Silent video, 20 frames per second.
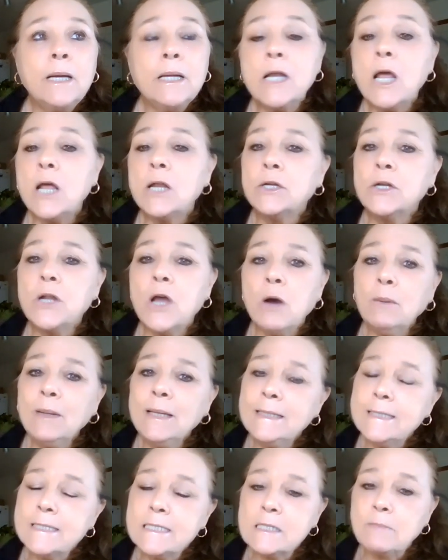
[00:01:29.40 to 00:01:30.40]
but
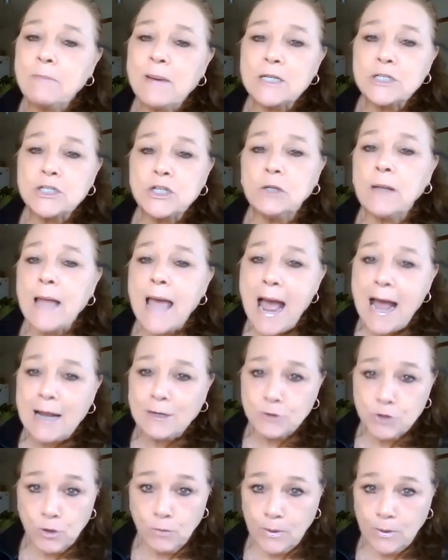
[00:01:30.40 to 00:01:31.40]
knowing the special
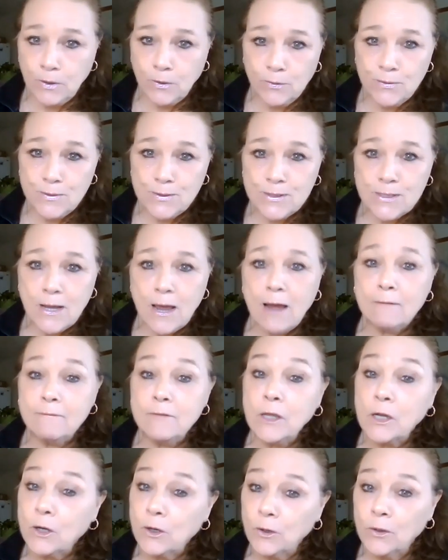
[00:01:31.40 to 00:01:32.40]
attributes
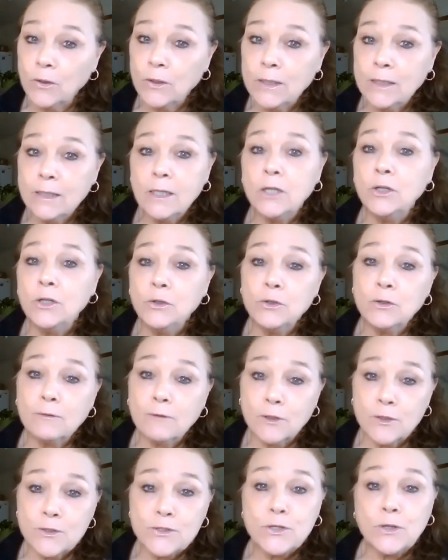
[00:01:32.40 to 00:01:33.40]
of the current
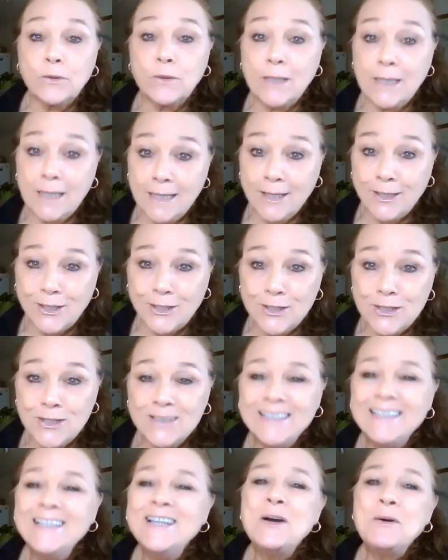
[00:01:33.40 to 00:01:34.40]
universal
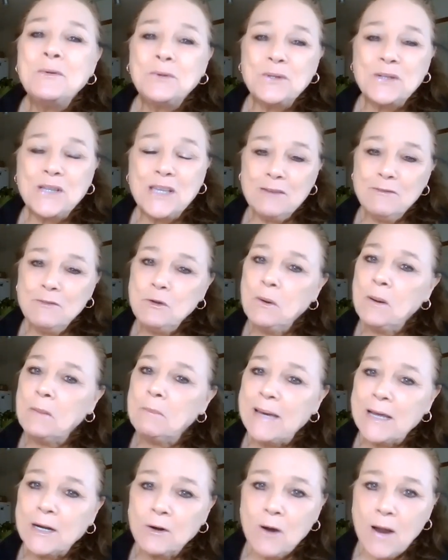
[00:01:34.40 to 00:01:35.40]
year will give you
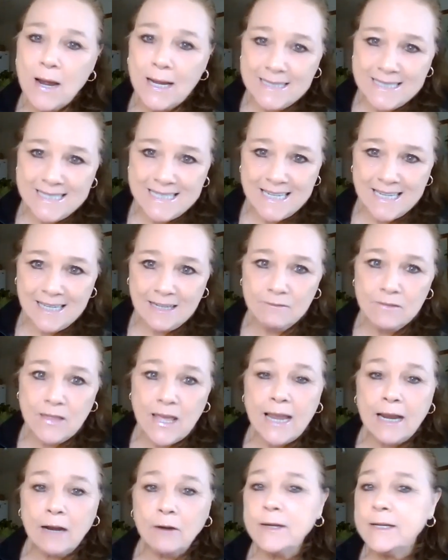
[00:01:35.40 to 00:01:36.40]
a better idea of
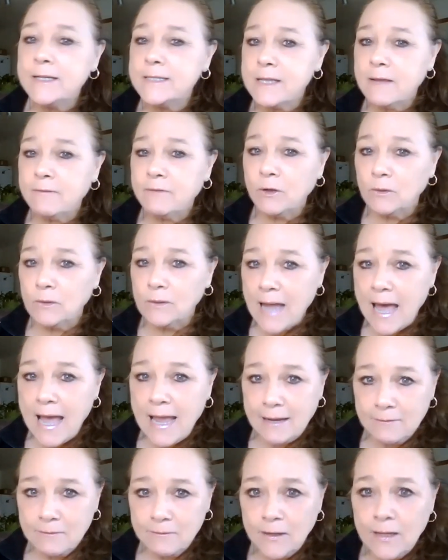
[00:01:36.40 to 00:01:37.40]
the areas of your
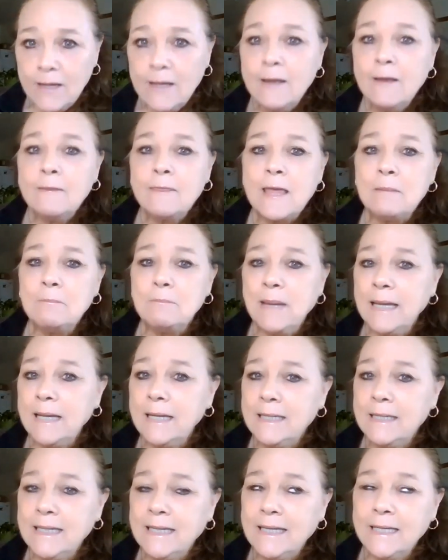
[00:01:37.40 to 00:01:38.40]
life that
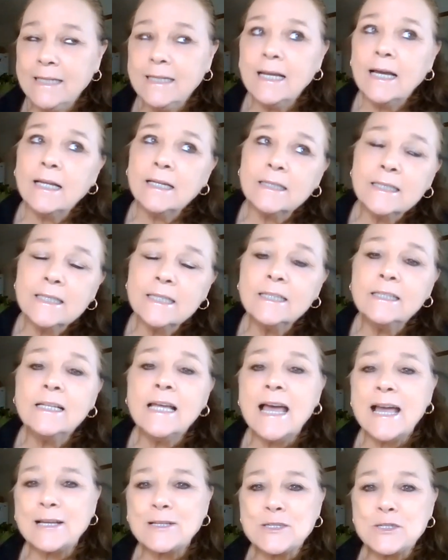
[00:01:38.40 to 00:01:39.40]
may need a
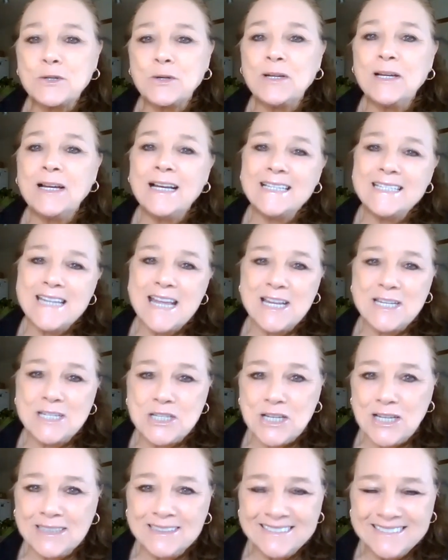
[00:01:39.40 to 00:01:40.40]
little extra
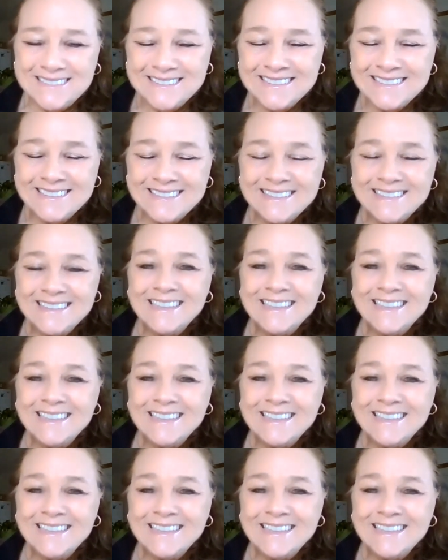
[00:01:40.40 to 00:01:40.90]
attention.